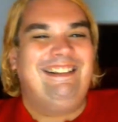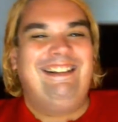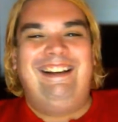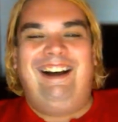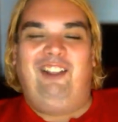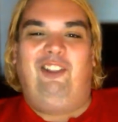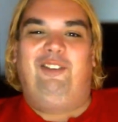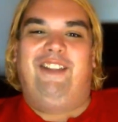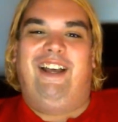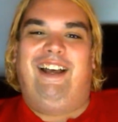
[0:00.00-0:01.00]
I love
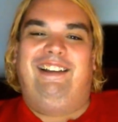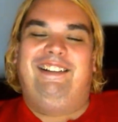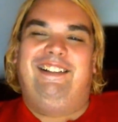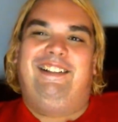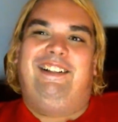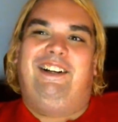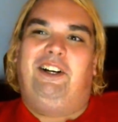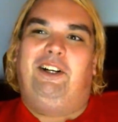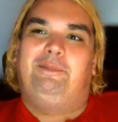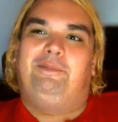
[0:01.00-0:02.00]
that.
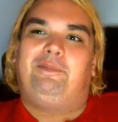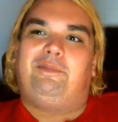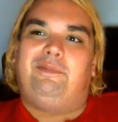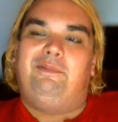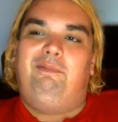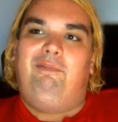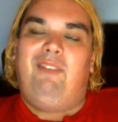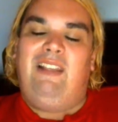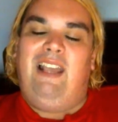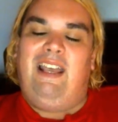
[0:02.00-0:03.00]
Um,
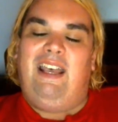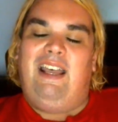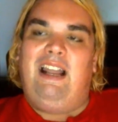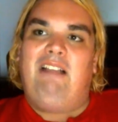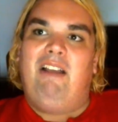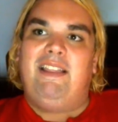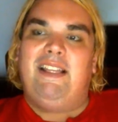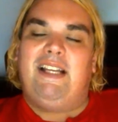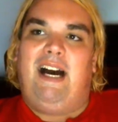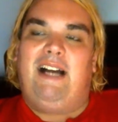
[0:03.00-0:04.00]
and I like the
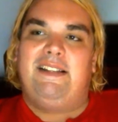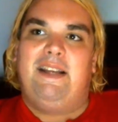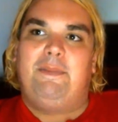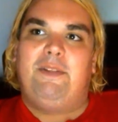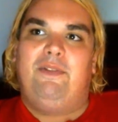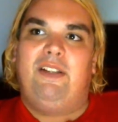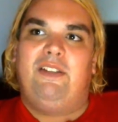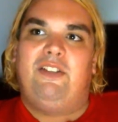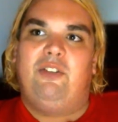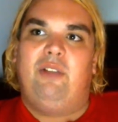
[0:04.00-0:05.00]
concept of it
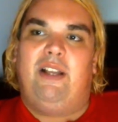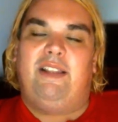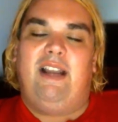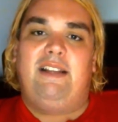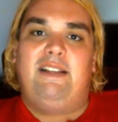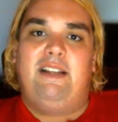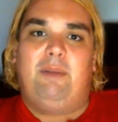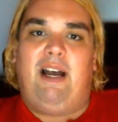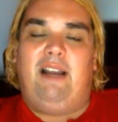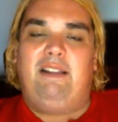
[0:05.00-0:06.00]
too, like the idea
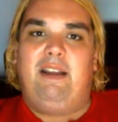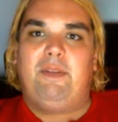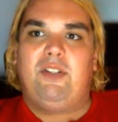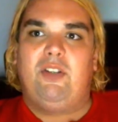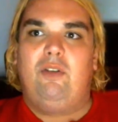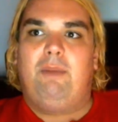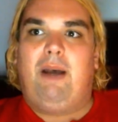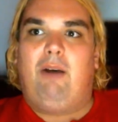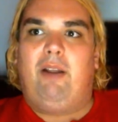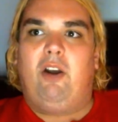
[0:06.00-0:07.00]
behind the episode
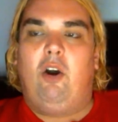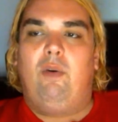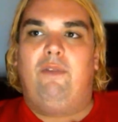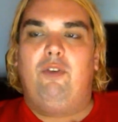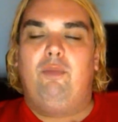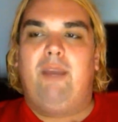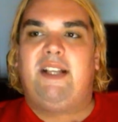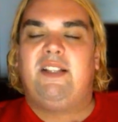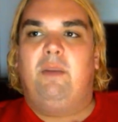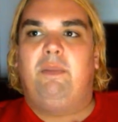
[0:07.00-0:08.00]
about like, oh, if you make
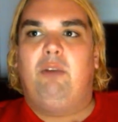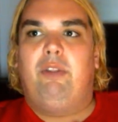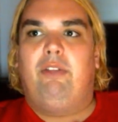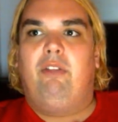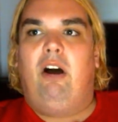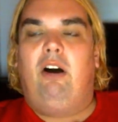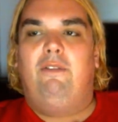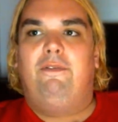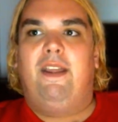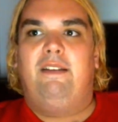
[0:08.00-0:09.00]
something with love,
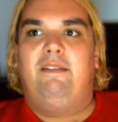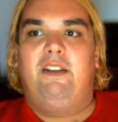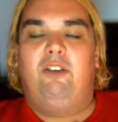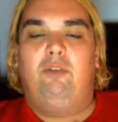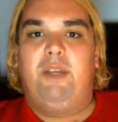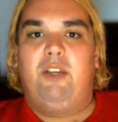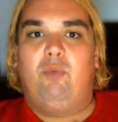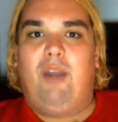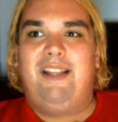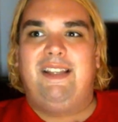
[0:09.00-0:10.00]
then it'll be
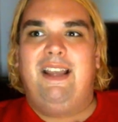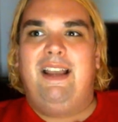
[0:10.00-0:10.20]
great.